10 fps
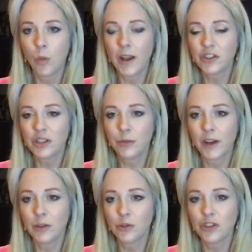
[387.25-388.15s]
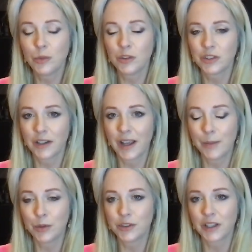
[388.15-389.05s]
where she found she was
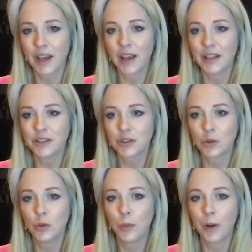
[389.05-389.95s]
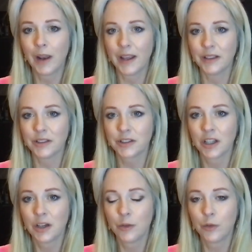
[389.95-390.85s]
unable to get a school place
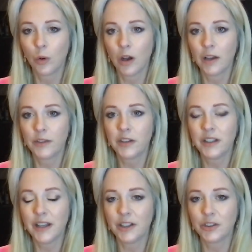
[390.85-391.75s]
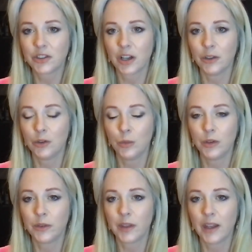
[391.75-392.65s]
for her teenage son, who
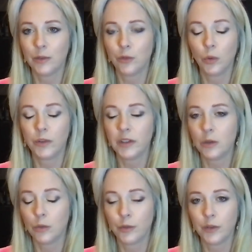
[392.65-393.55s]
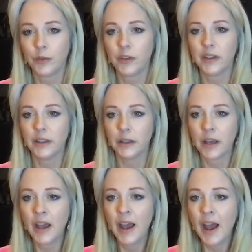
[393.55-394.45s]
was then fourteen or fifteen.
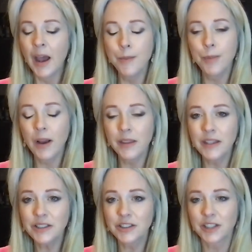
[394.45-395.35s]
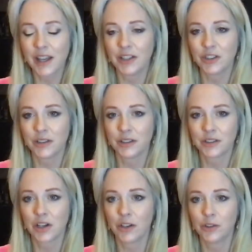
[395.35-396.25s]
And by this stage in this
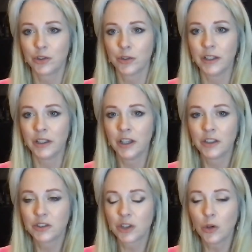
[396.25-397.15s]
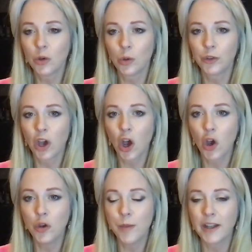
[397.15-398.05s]
country, so-called
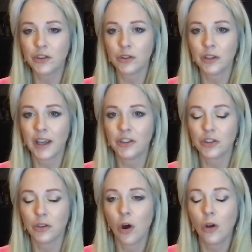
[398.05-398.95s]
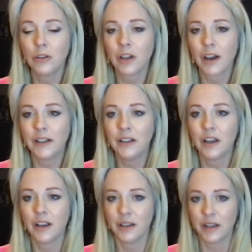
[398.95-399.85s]
home education, online
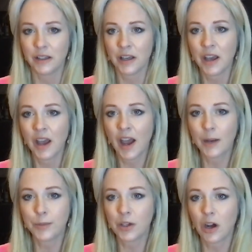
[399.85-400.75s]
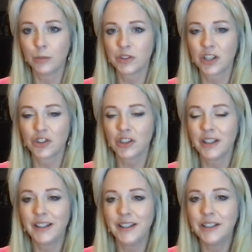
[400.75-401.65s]
learning, had become such
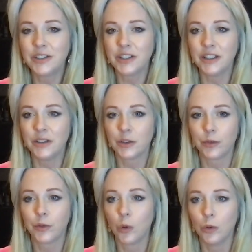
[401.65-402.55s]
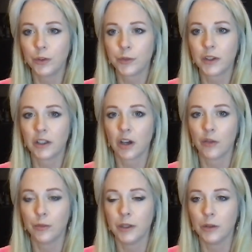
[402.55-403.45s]
an easy default for the
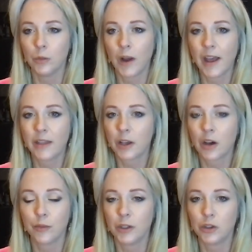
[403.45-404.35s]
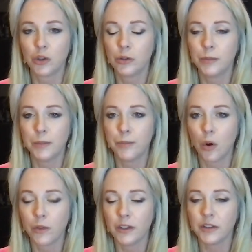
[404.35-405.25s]
government, where the government couldn't be
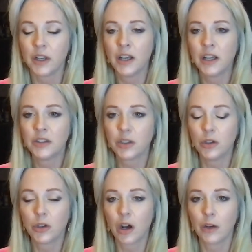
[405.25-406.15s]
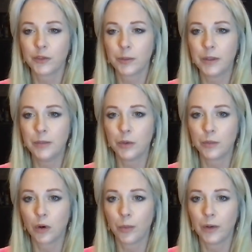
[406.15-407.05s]
bothered to look after people
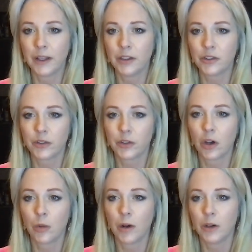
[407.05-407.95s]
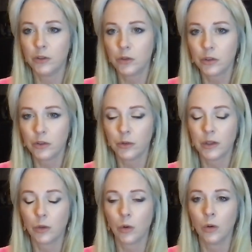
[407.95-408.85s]
properly. It just, oh, well, you can do
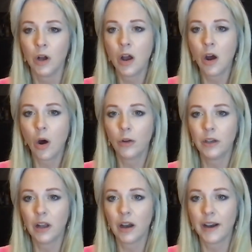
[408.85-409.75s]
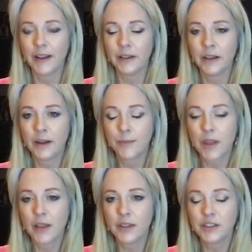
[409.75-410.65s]
it all online.
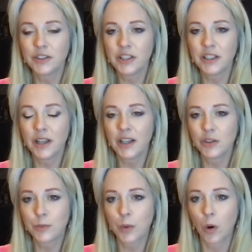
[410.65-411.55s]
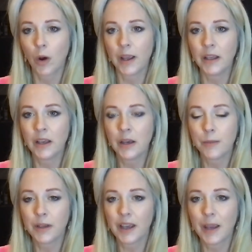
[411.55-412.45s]
And this teenage boy
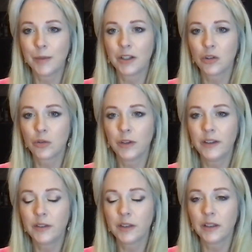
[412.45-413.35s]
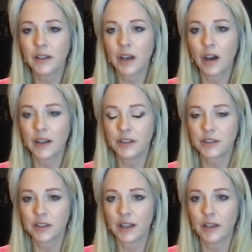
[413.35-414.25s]
became increasingly
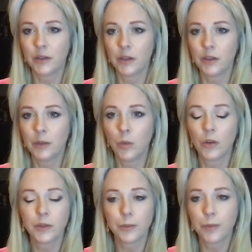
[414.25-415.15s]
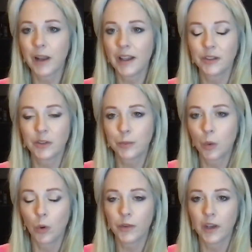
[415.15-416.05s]
isolated. He wasn't playing
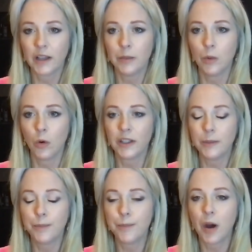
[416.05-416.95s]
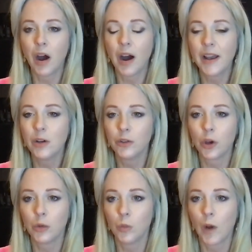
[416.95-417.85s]
sport anymore. He piled
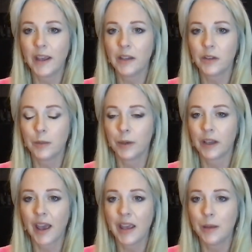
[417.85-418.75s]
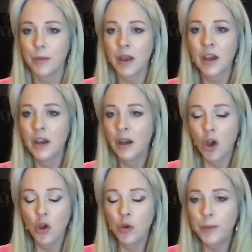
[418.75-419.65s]
on weight. He became
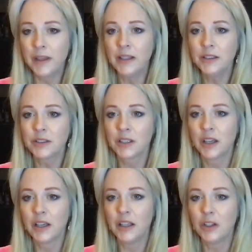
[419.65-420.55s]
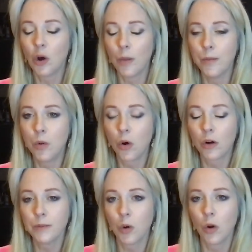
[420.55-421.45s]
obese. He got
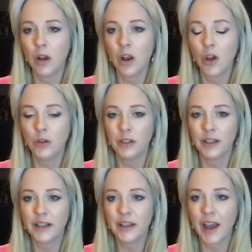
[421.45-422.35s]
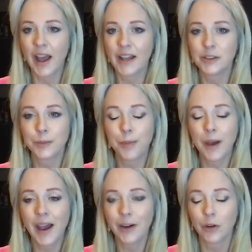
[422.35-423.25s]
more and more lonely and
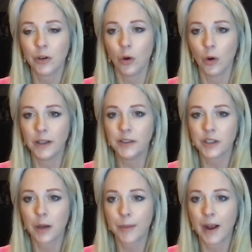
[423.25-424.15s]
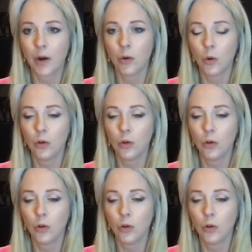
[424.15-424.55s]
paranoid about